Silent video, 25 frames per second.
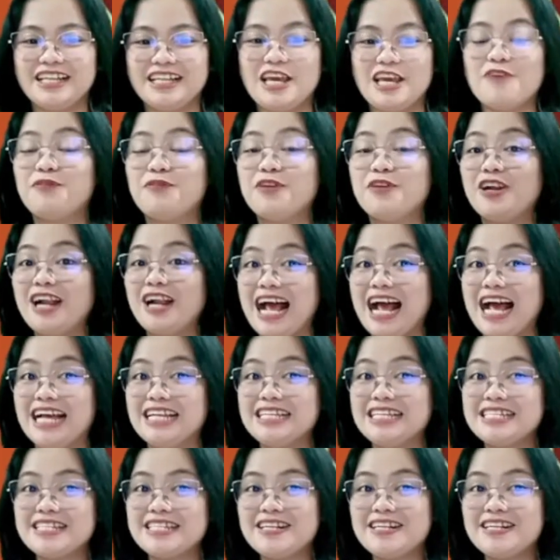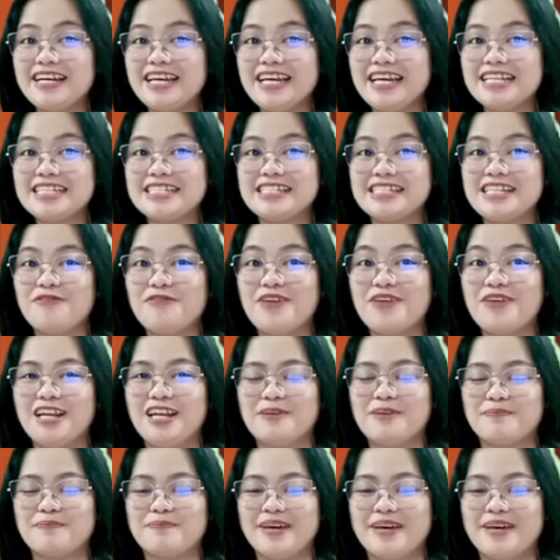If your answer is
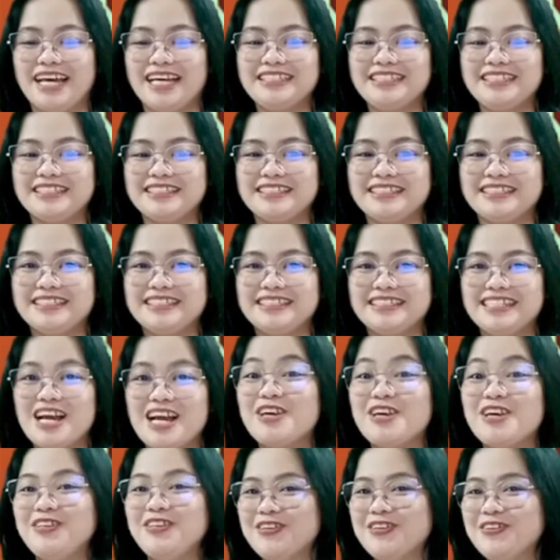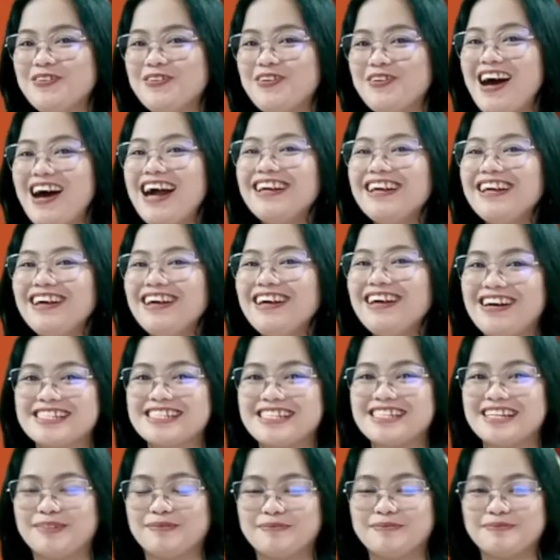development, you are
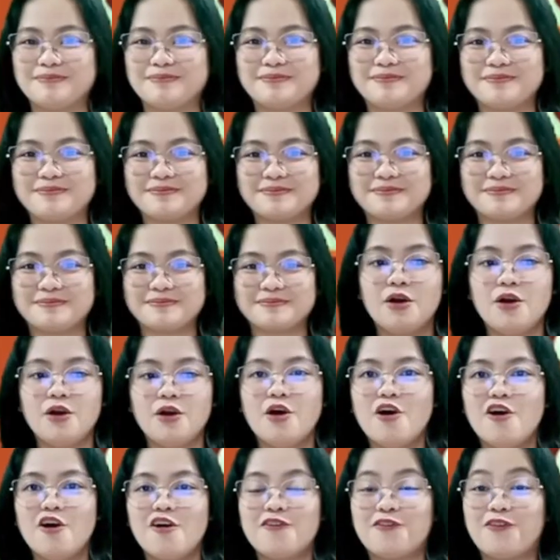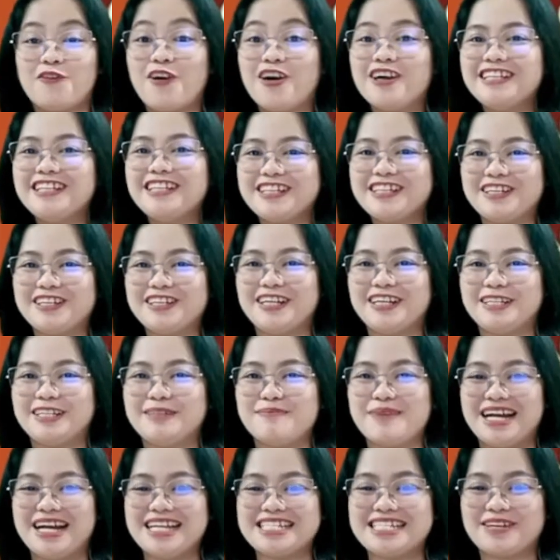awesome. For the third
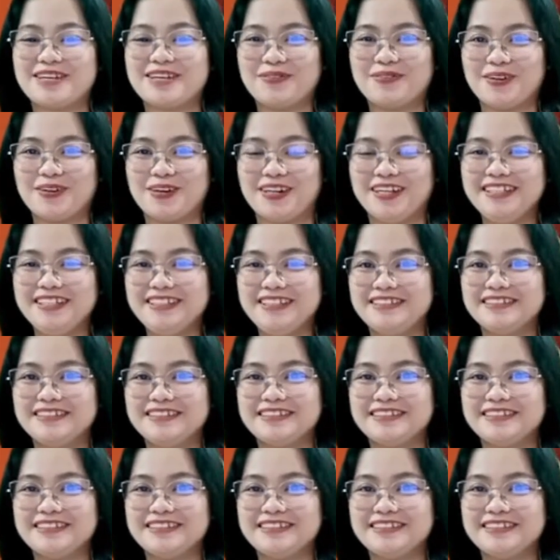magic word,